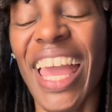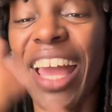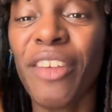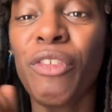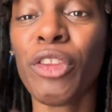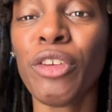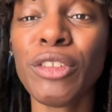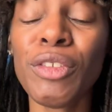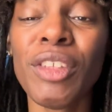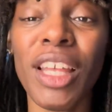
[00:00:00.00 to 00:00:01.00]
And for
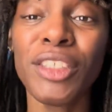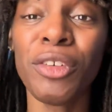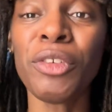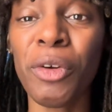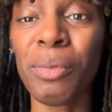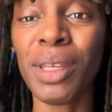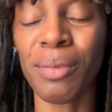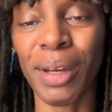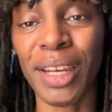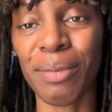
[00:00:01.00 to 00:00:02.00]
those of you that don't know me,
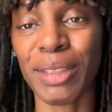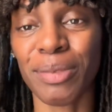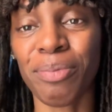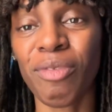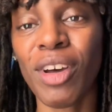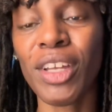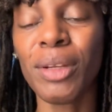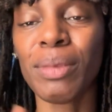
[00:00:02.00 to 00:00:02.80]
my name is Mfan.